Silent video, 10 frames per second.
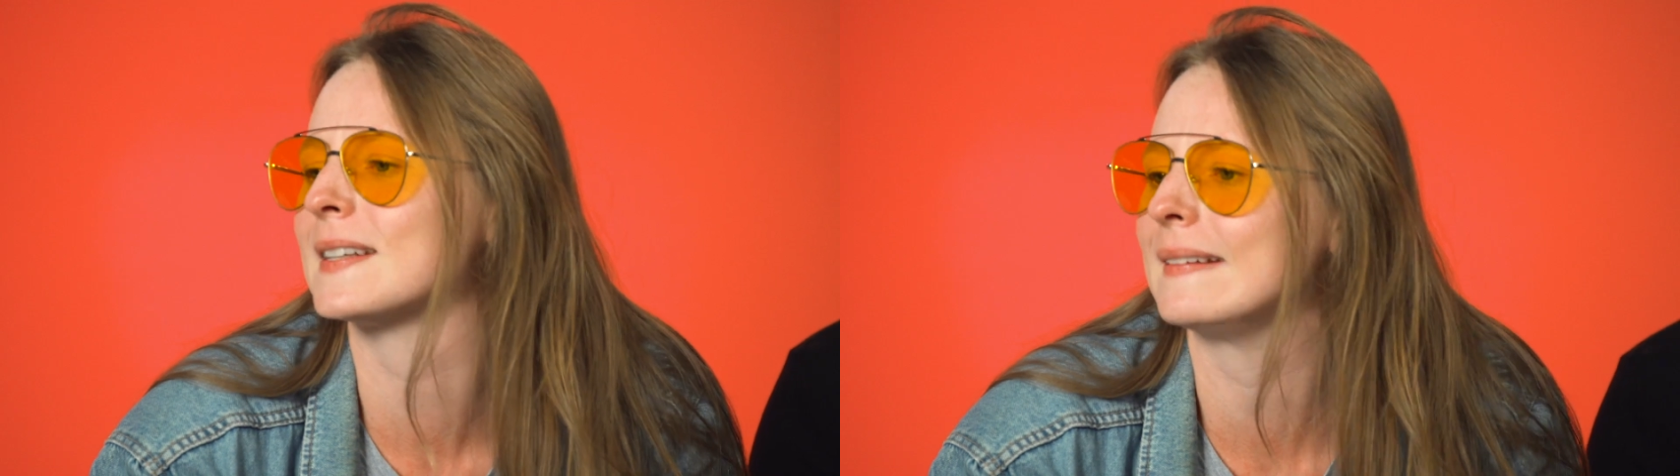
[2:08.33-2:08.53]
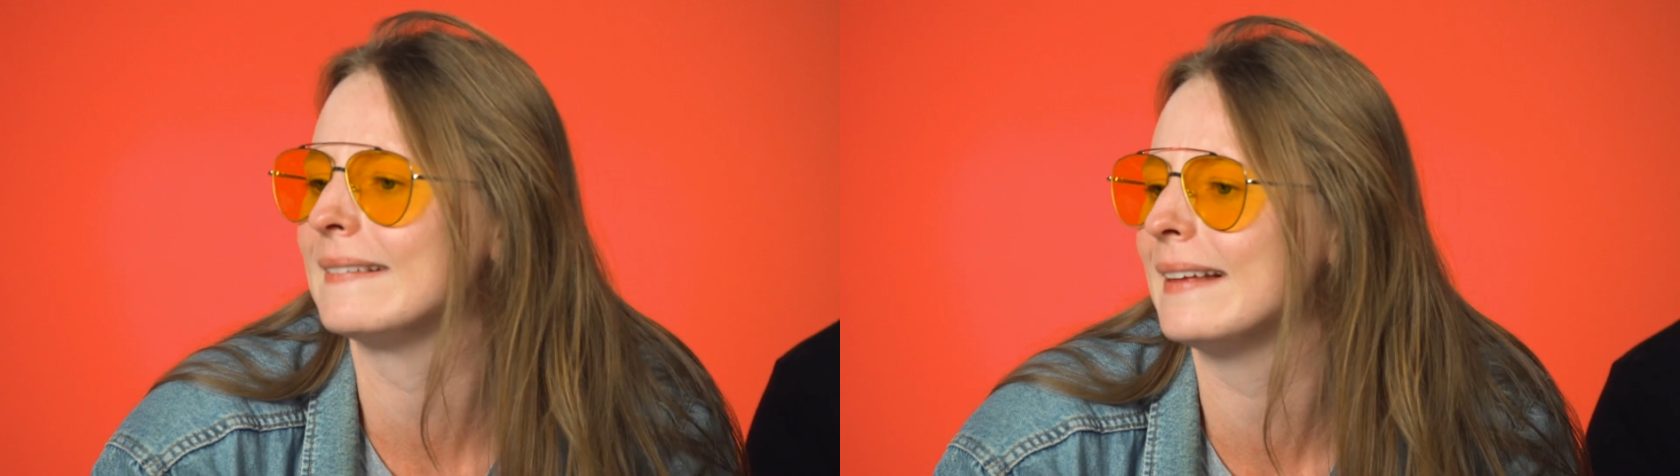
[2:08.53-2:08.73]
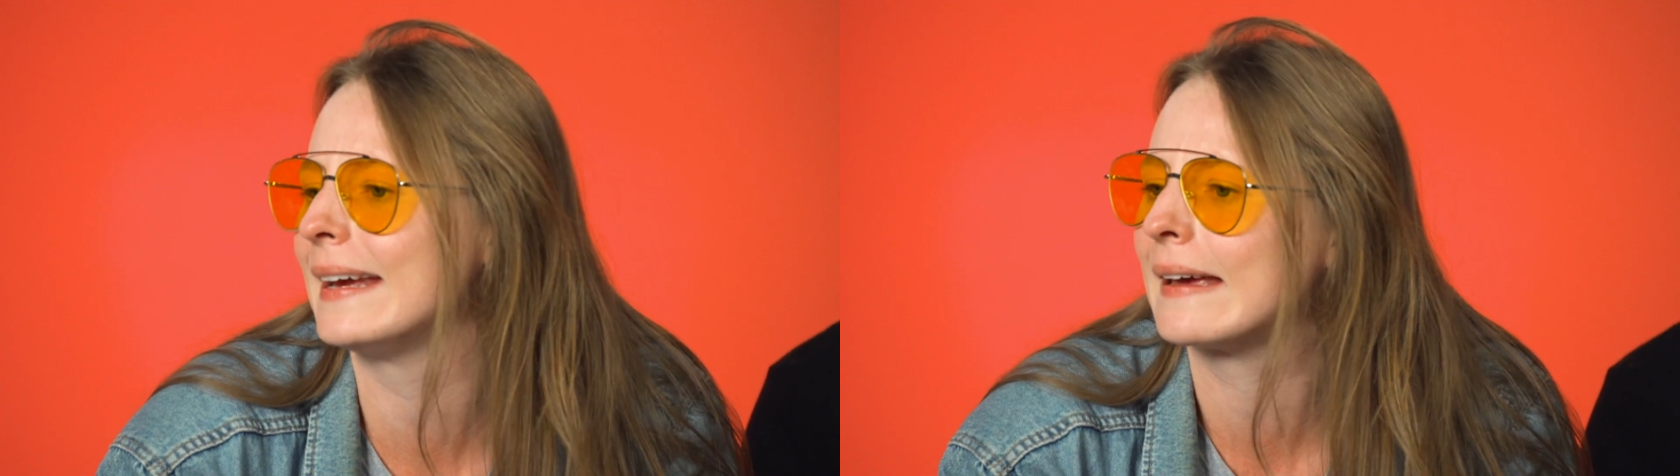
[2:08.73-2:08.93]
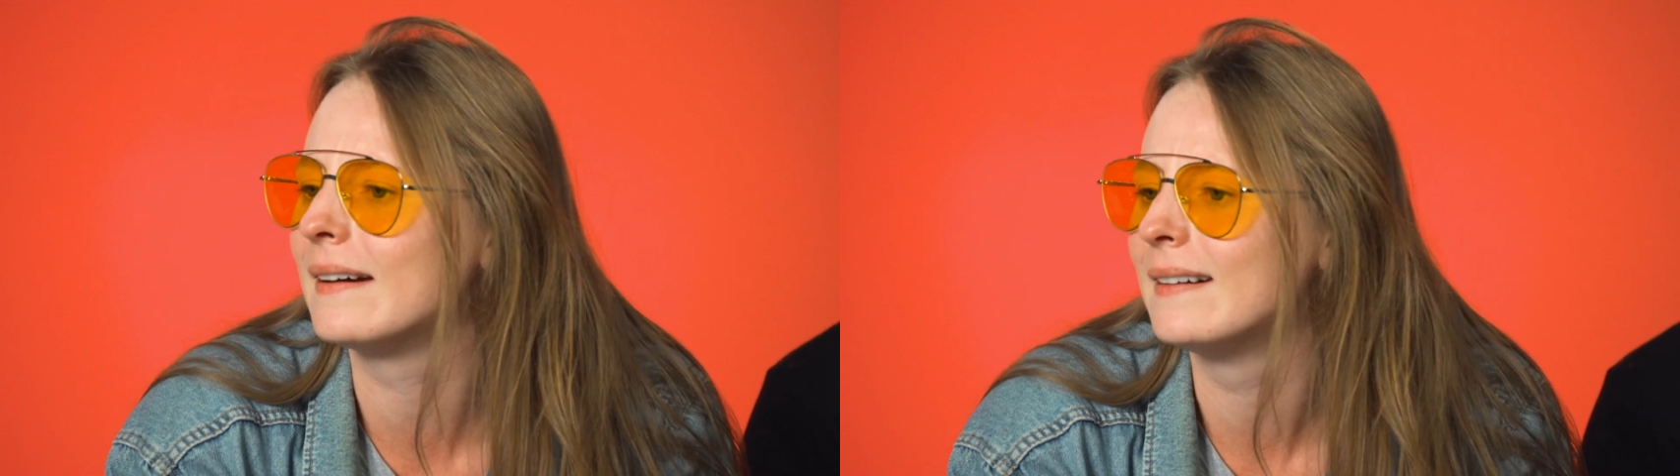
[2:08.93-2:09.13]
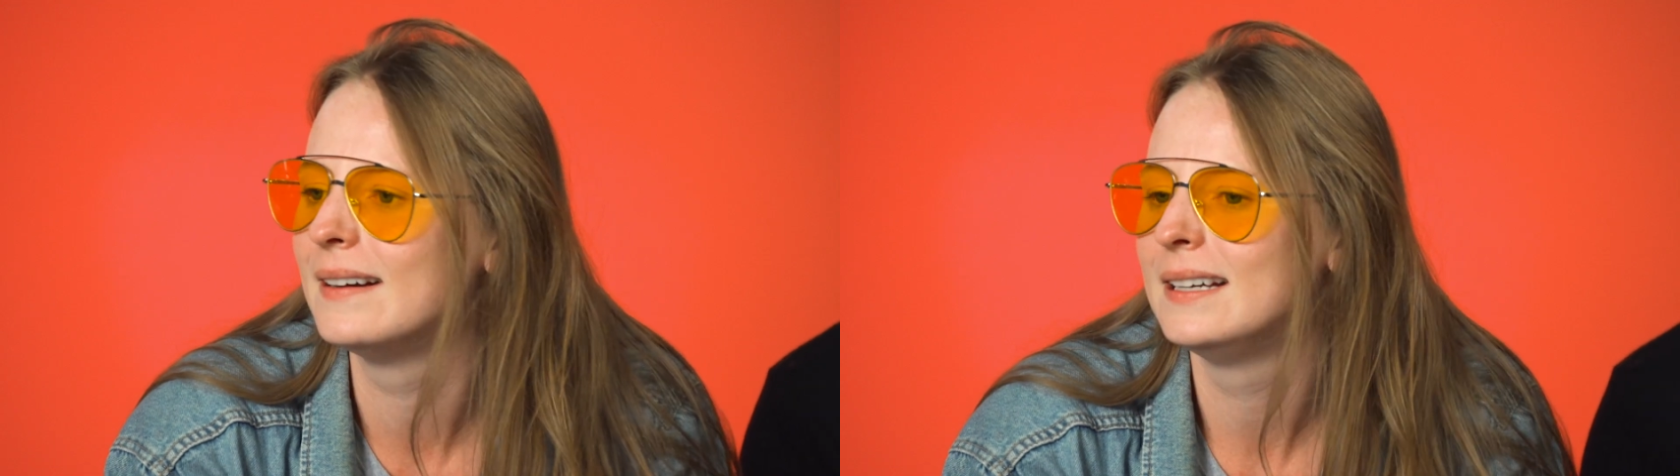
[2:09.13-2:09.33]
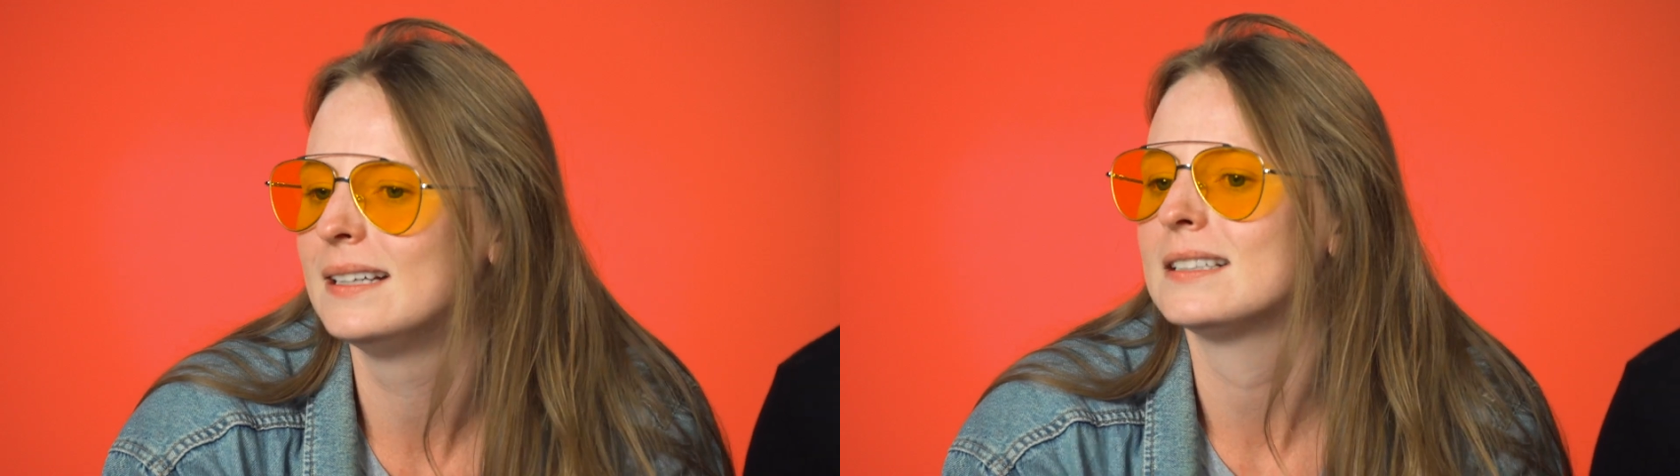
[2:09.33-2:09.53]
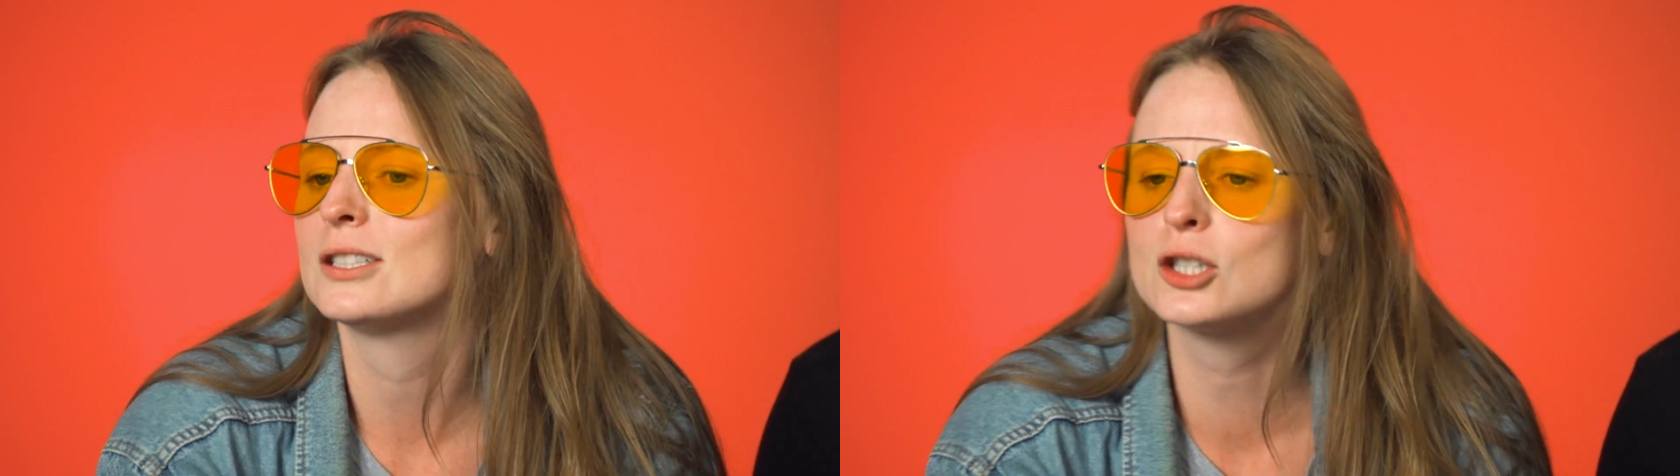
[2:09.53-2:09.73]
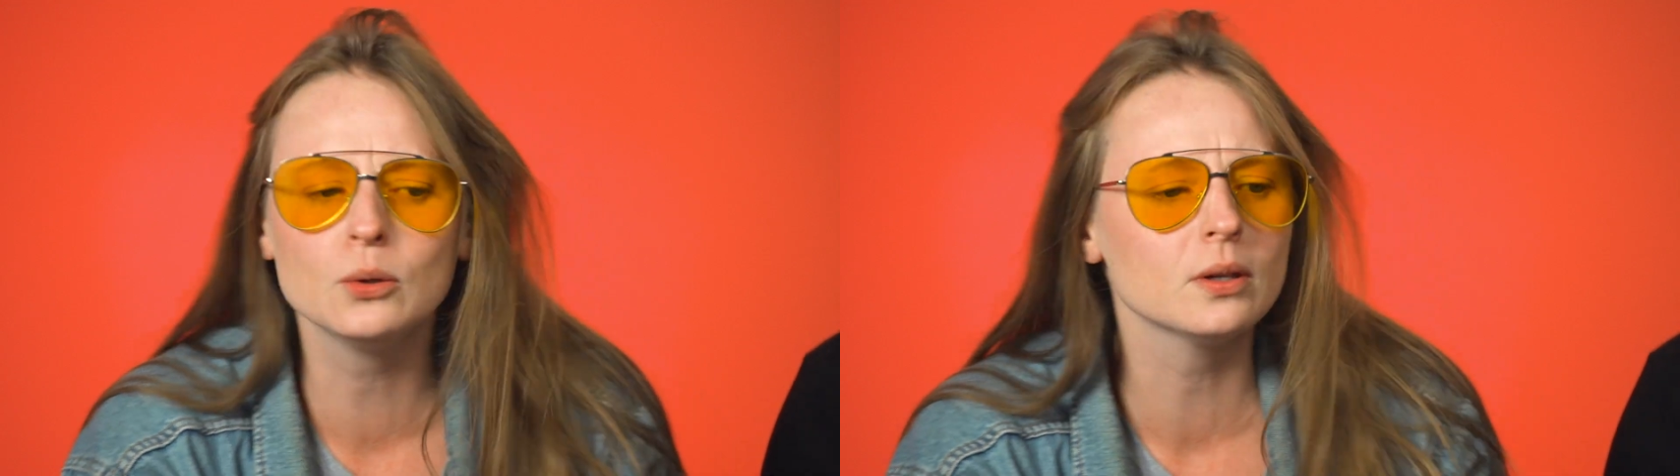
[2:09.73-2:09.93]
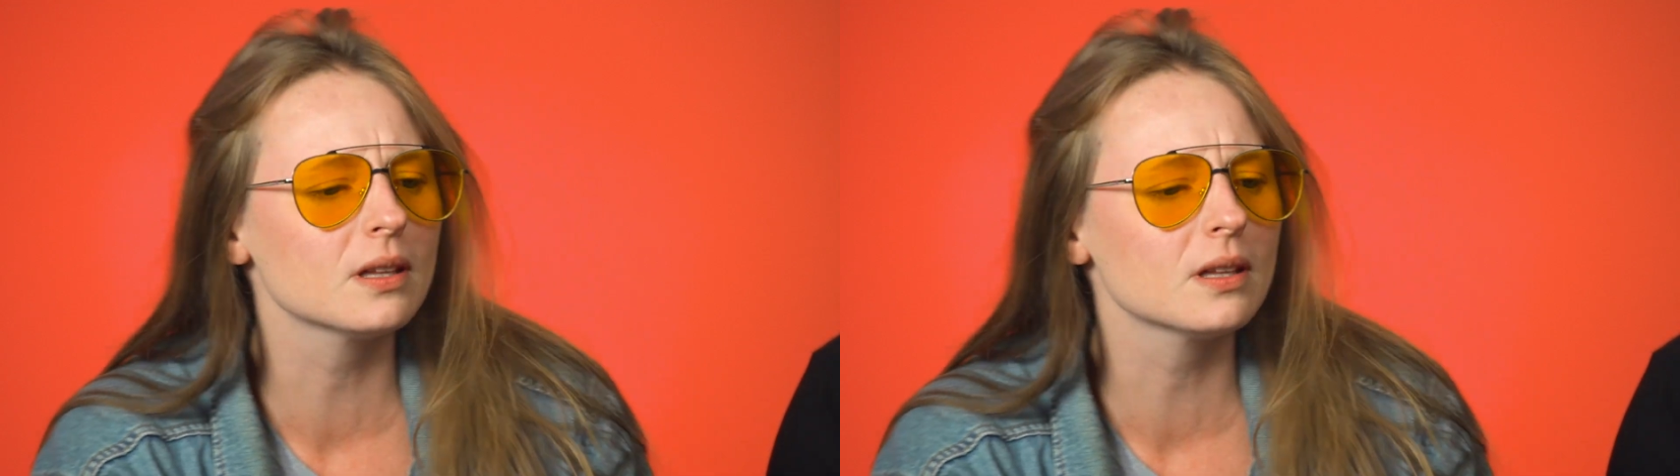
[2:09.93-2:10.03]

at like 2